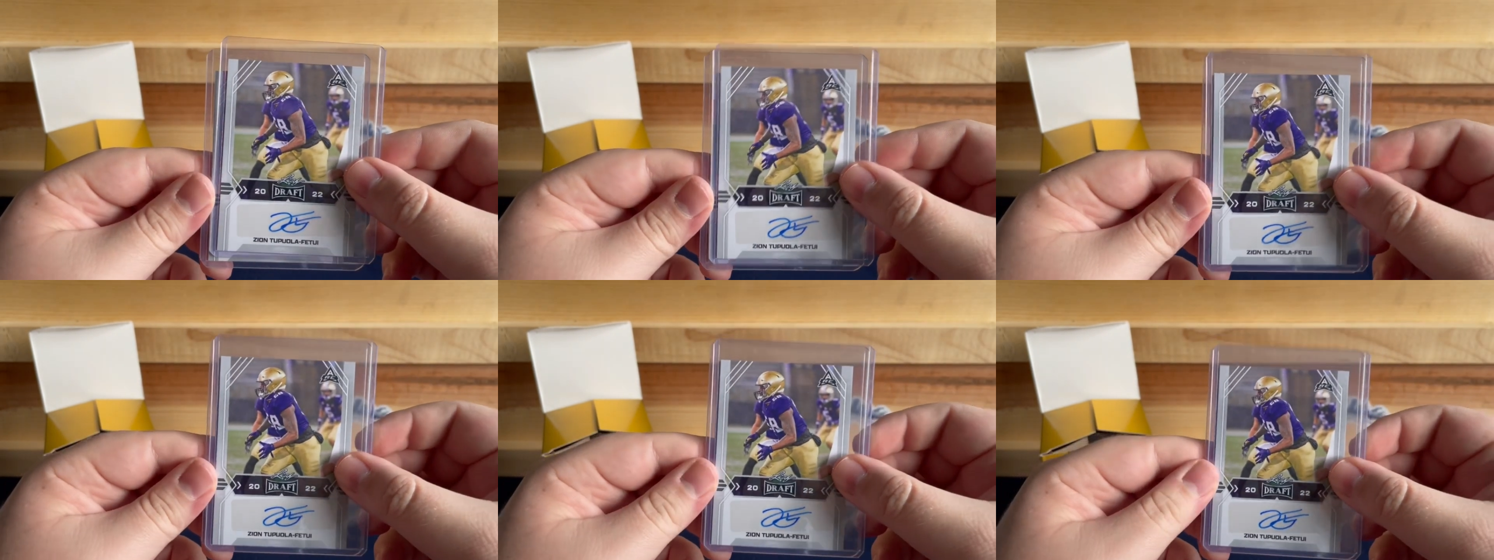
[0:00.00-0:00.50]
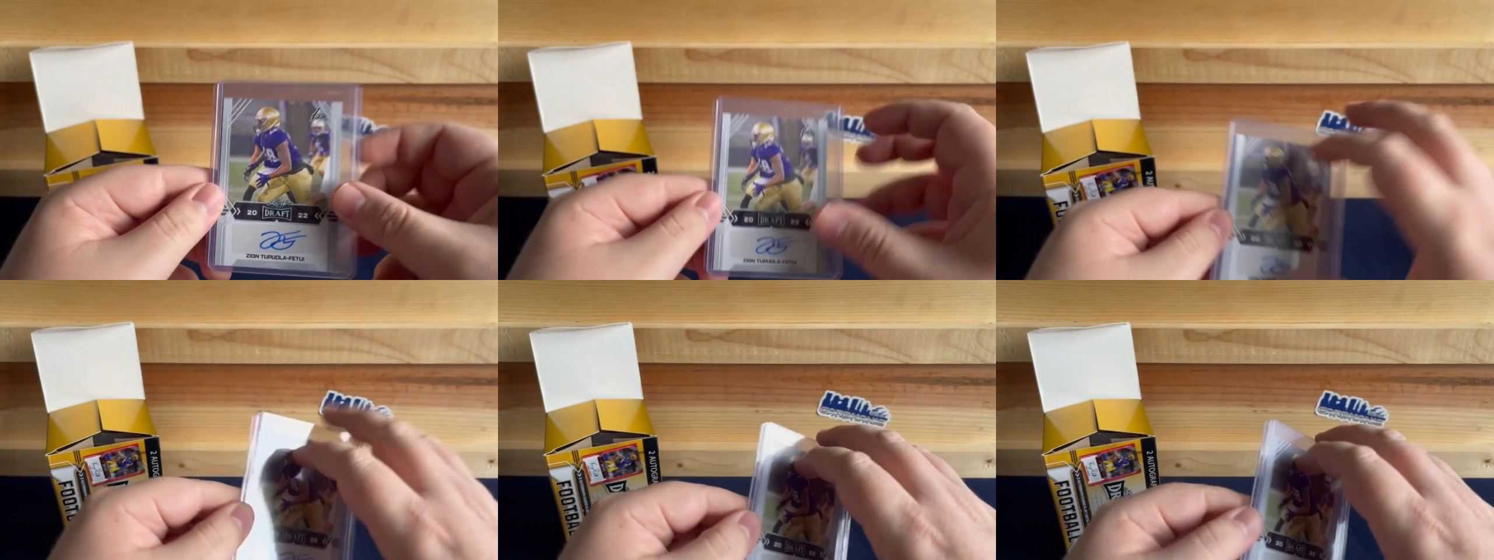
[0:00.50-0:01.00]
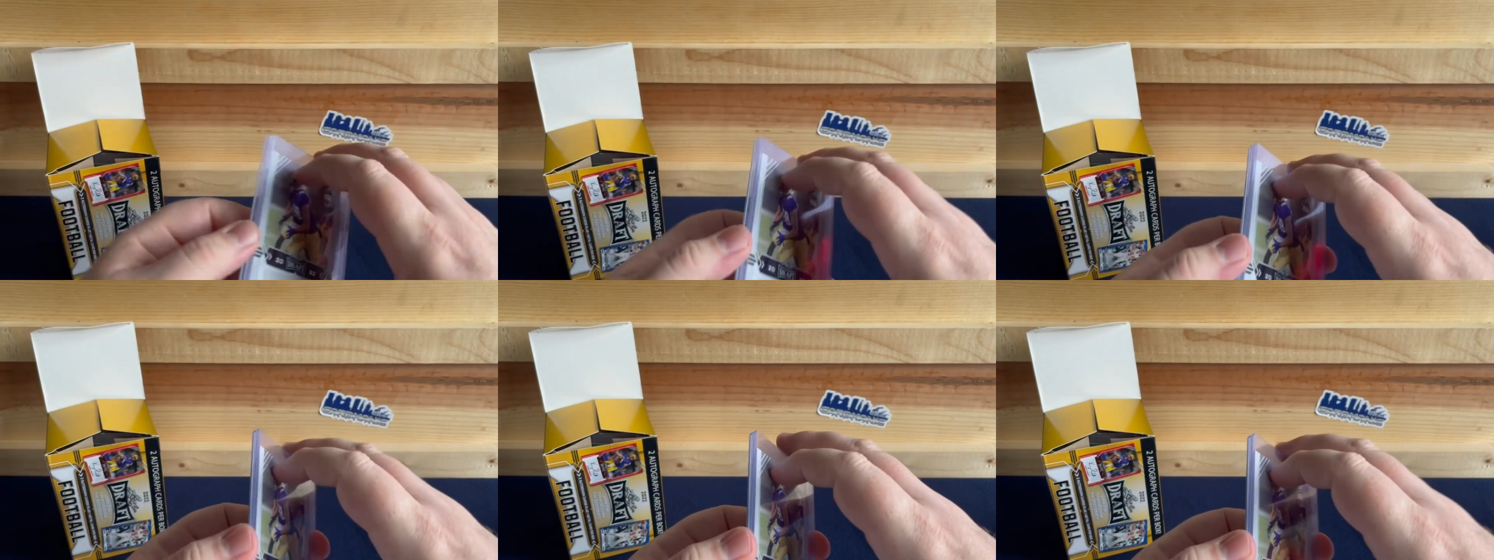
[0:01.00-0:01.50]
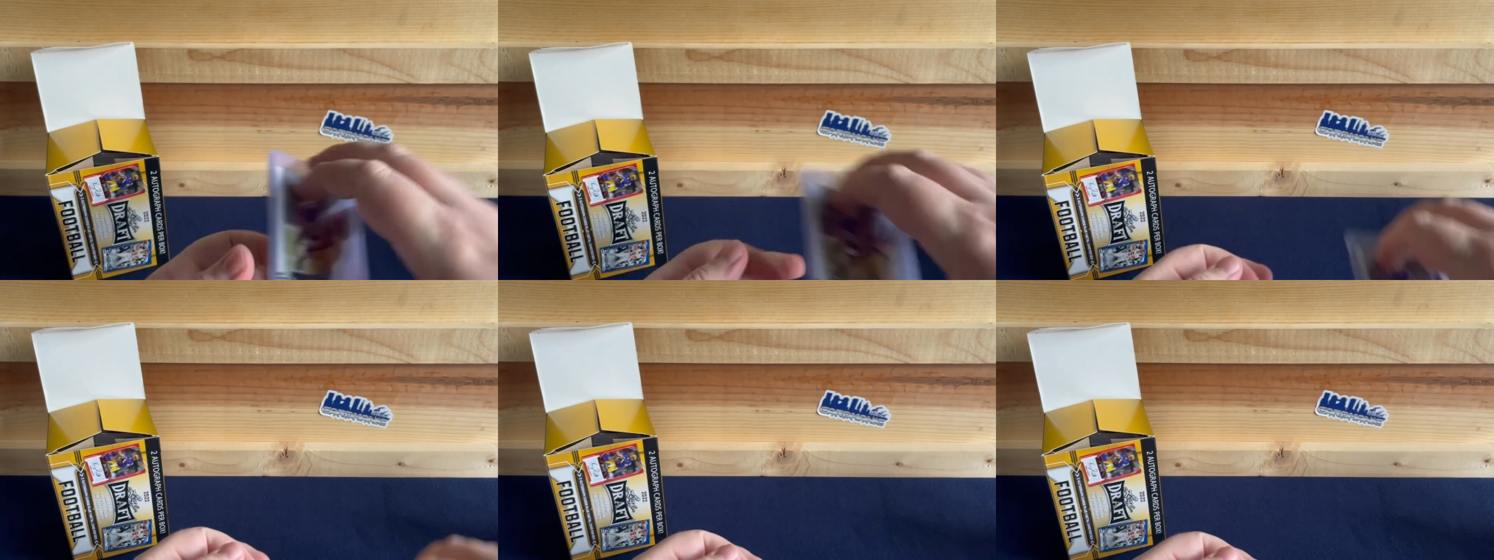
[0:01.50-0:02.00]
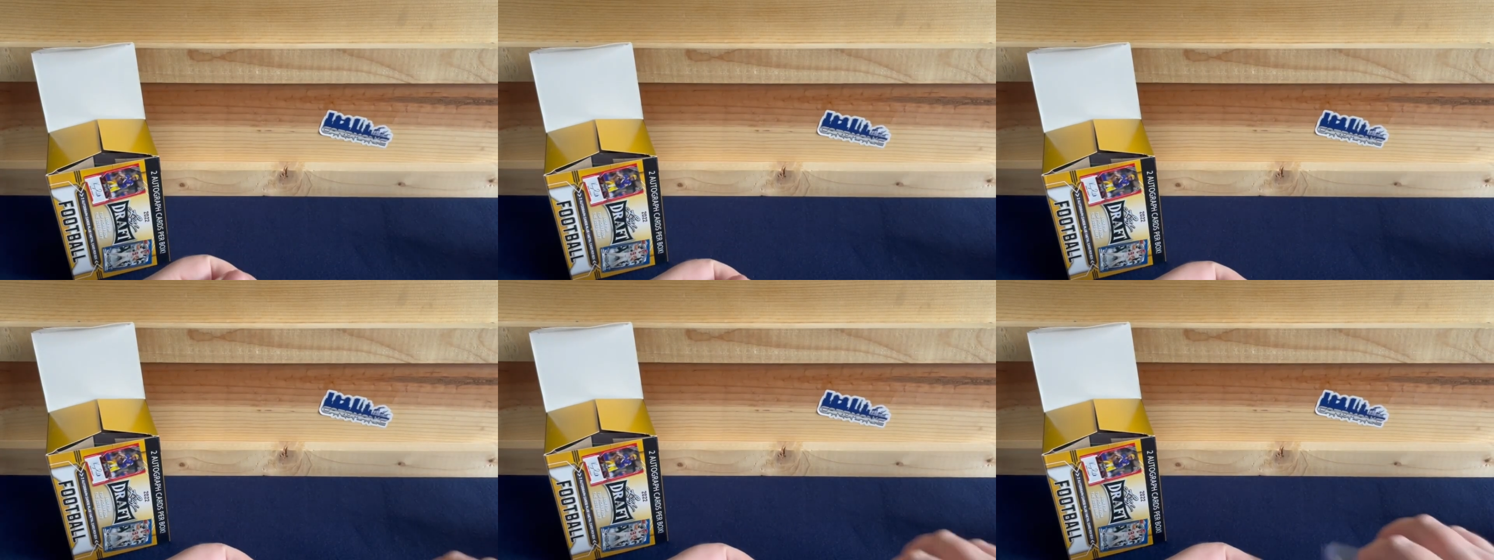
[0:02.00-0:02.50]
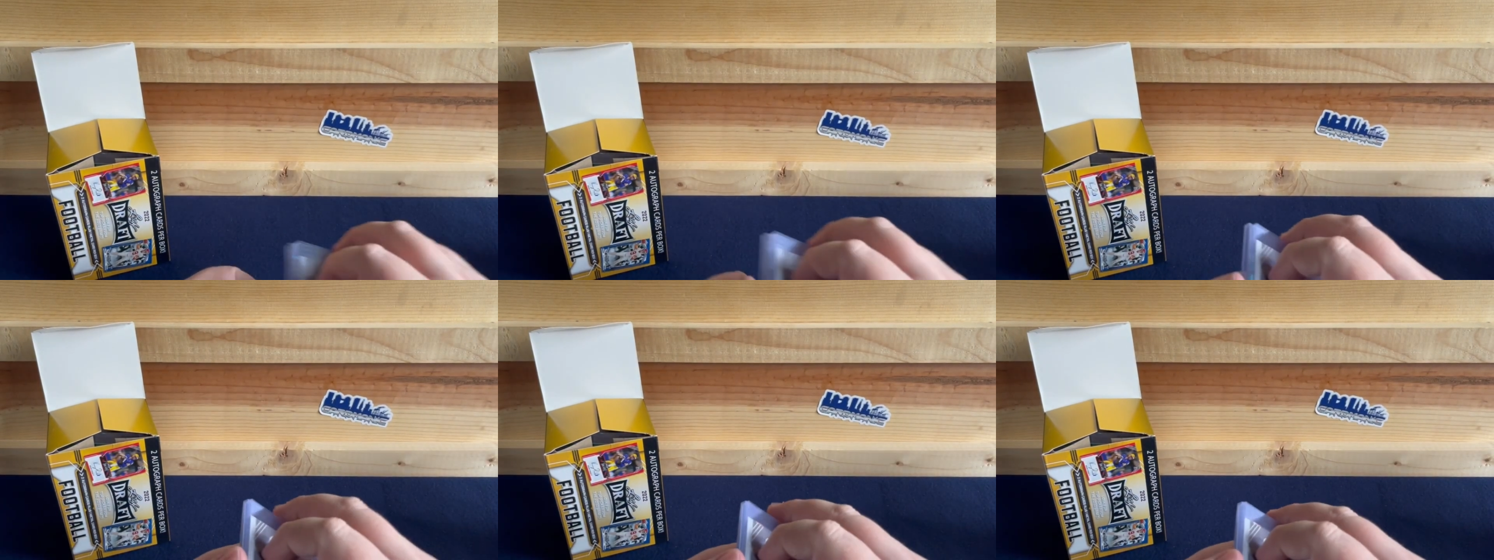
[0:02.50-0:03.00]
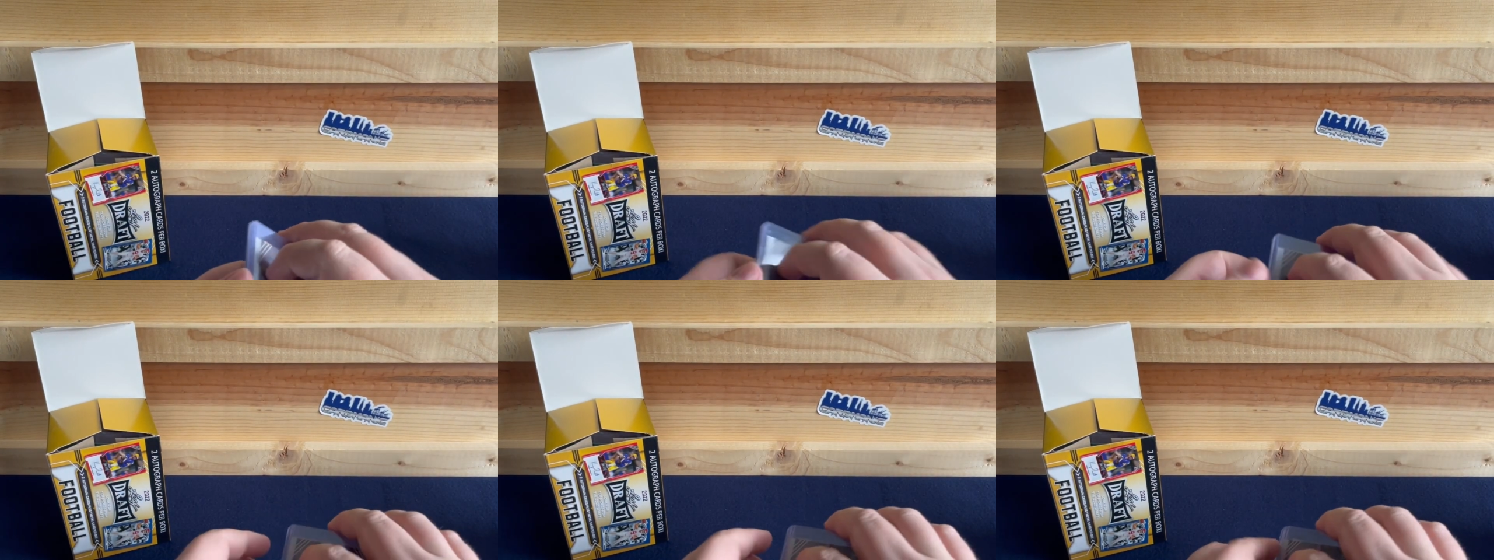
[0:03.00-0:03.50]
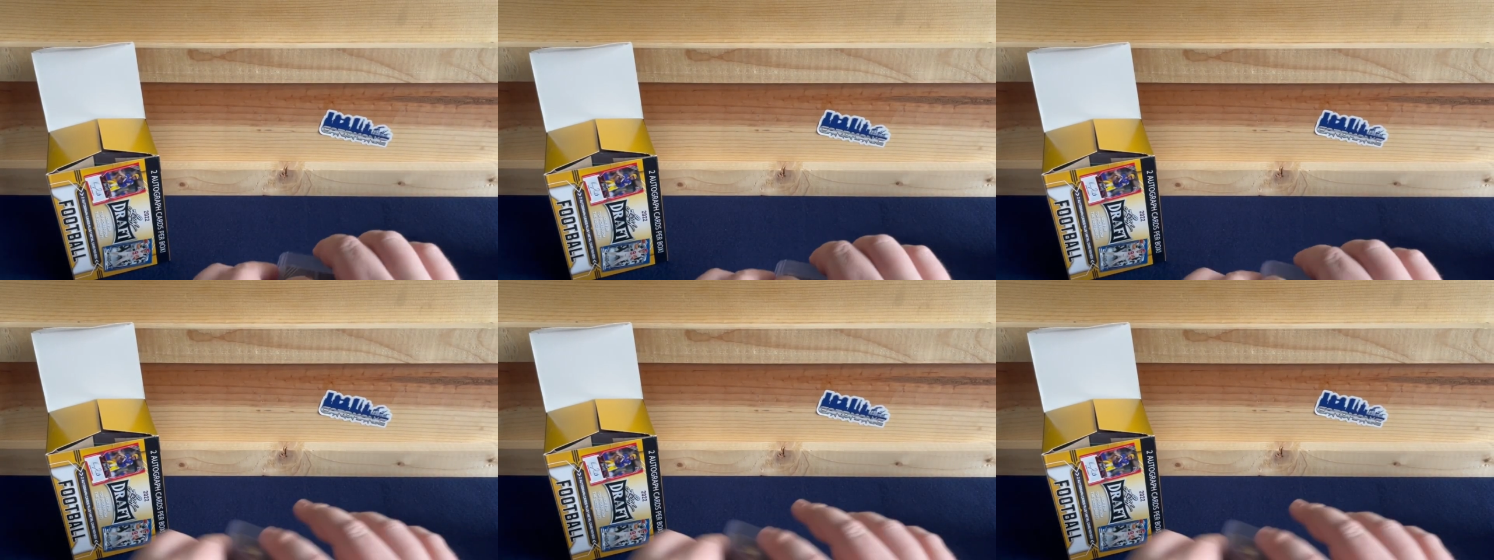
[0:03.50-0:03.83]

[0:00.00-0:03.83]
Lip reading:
No face is visible, so there are no lips to read.